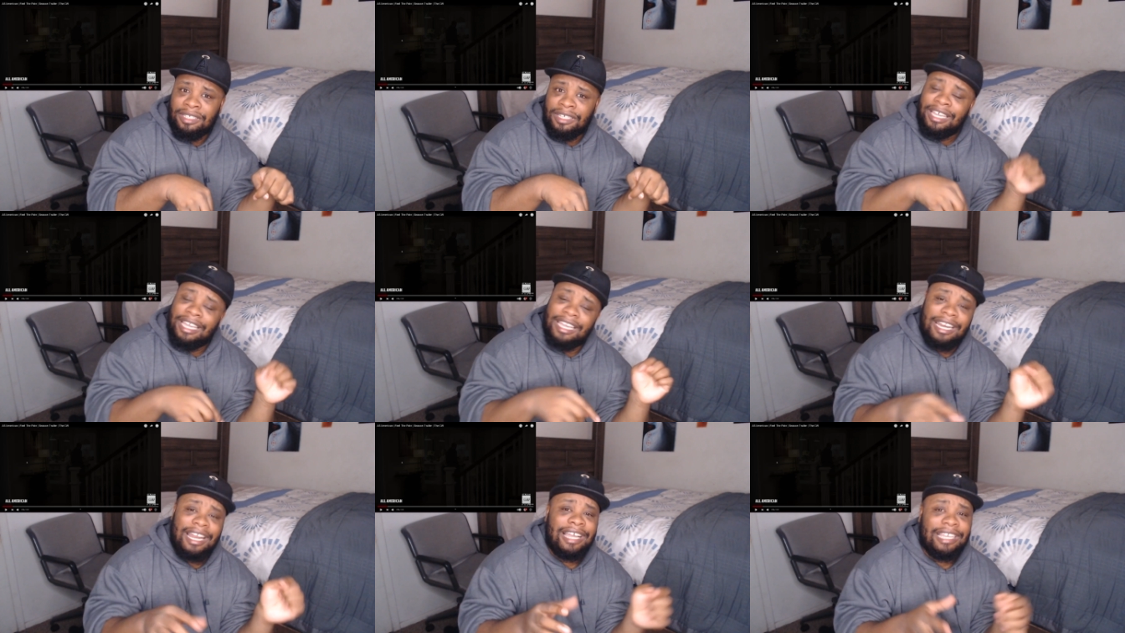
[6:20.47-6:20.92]

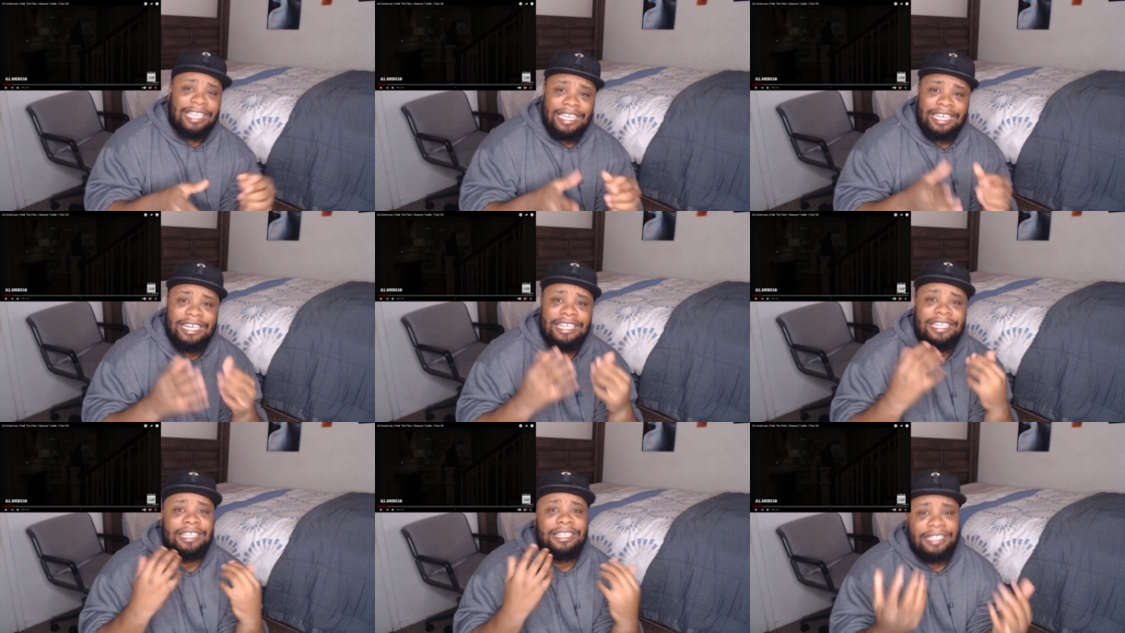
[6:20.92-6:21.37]
And I get
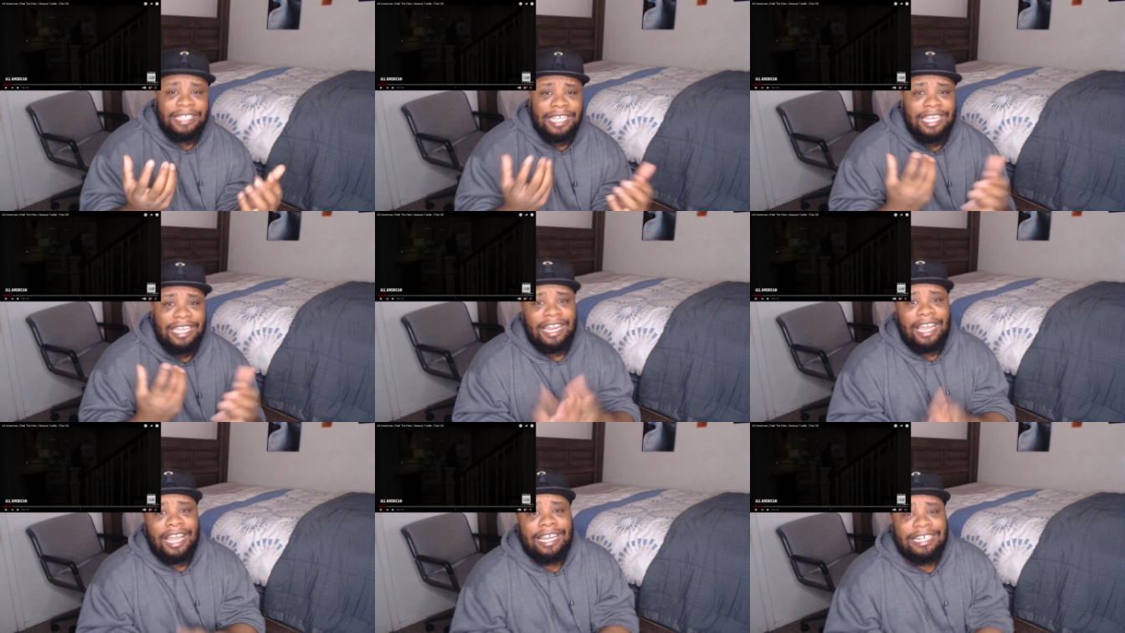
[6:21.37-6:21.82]
it
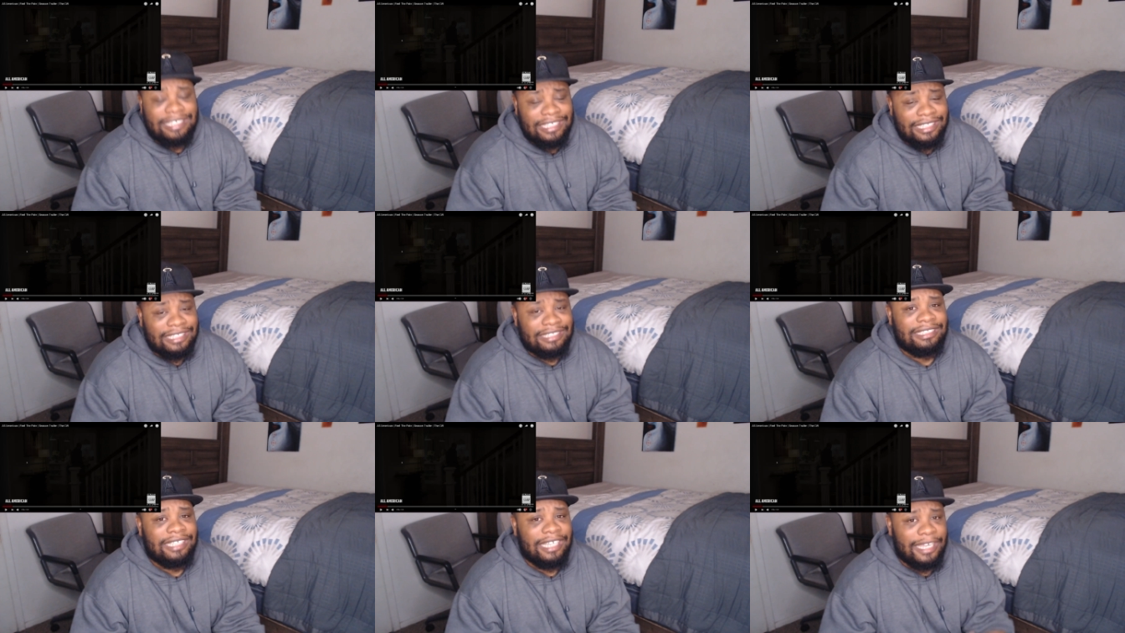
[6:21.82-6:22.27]
that I
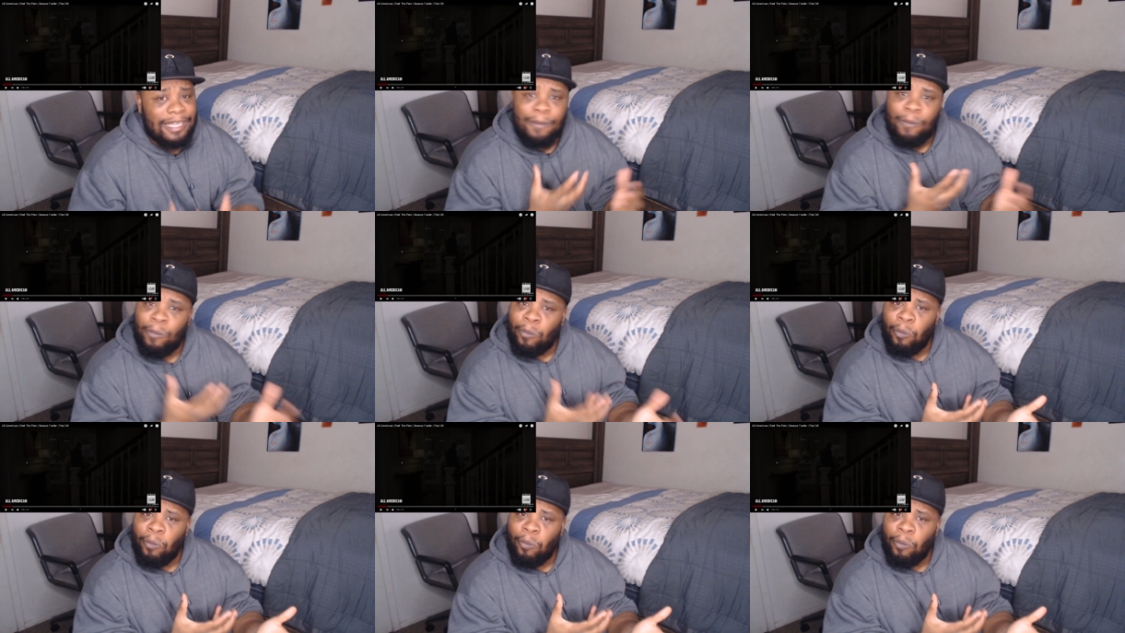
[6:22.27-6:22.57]
did say,